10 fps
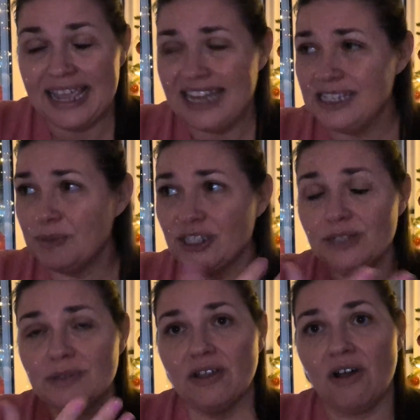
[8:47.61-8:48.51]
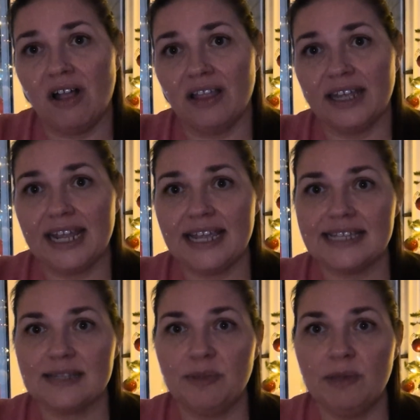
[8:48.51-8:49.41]
especially with the
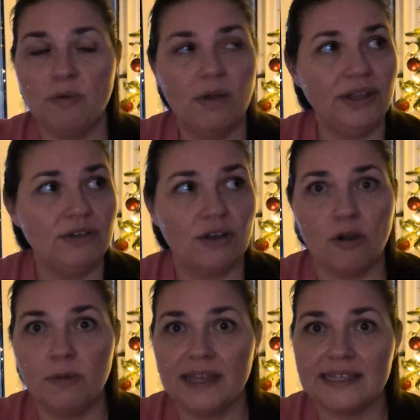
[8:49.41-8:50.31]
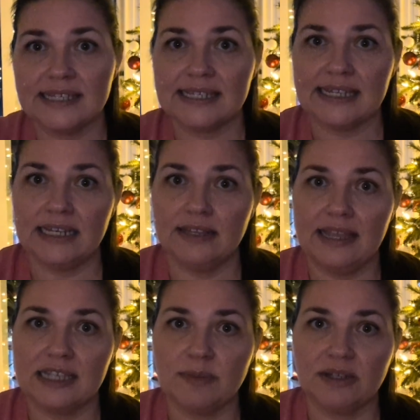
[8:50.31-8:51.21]
holidays and people want you to go places and they
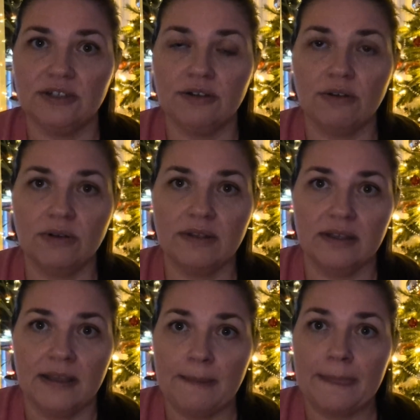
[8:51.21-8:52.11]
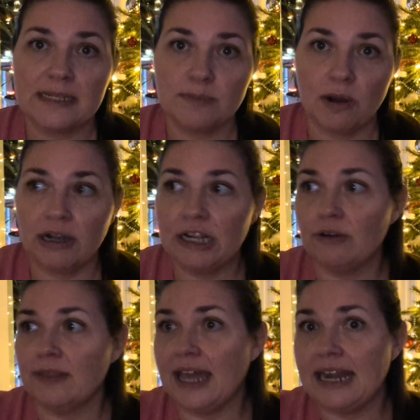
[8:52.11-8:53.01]
expect you to go to this party
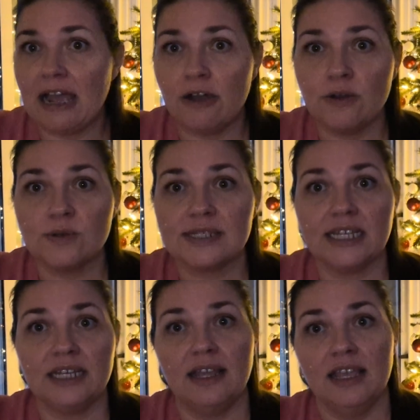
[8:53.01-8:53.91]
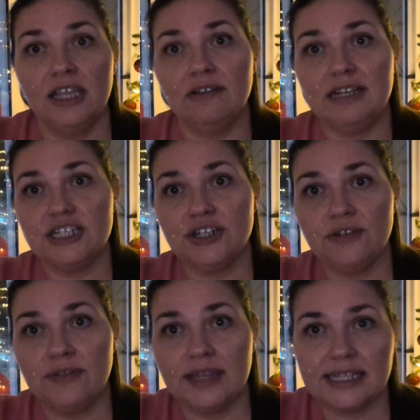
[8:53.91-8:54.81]
or that house and you need to
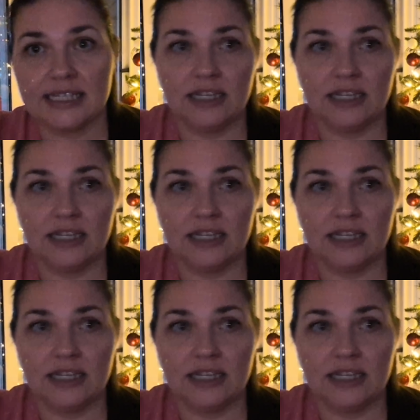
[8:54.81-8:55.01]
do this,